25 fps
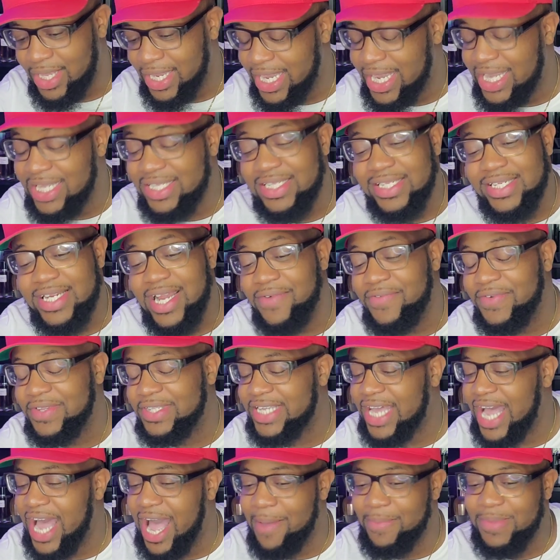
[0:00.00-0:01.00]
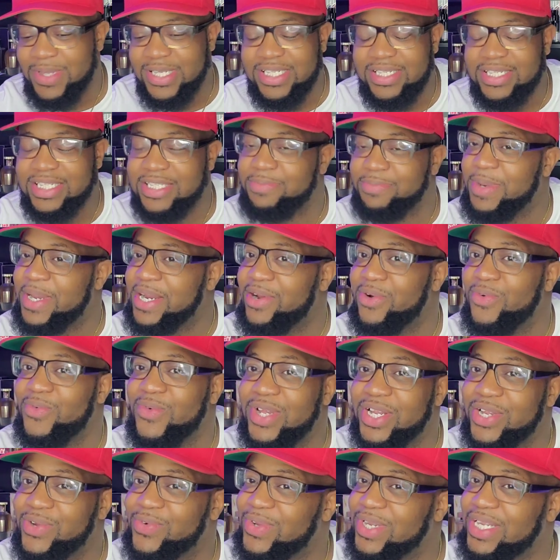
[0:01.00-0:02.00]
each and every time has just been a
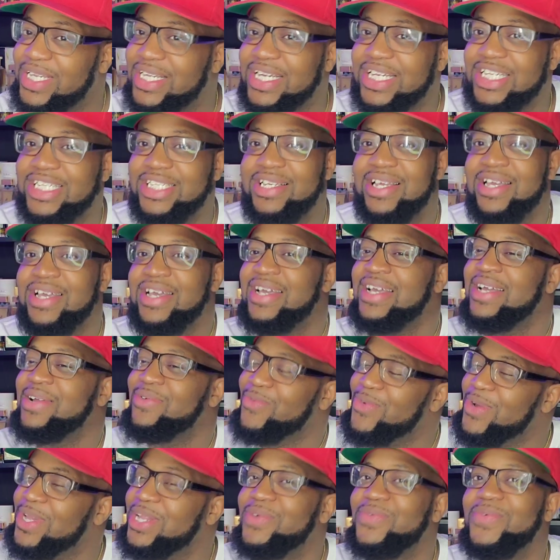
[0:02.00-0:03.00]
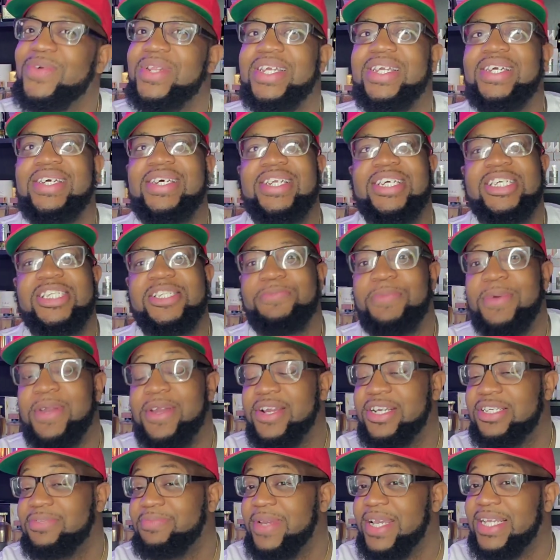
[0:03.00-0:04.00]
really, really, really, really good
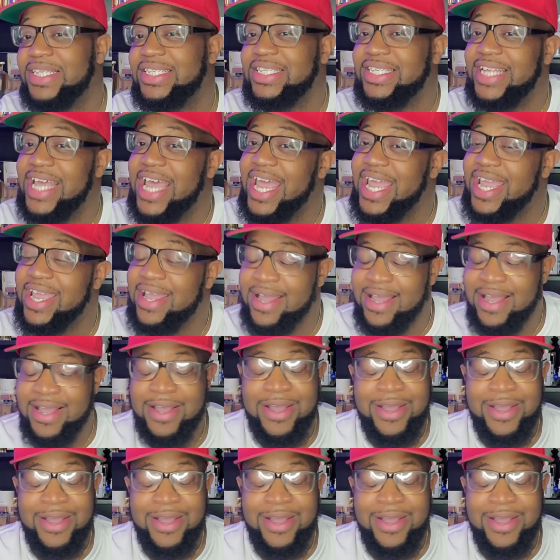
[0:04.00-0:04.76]
experience, man. Today,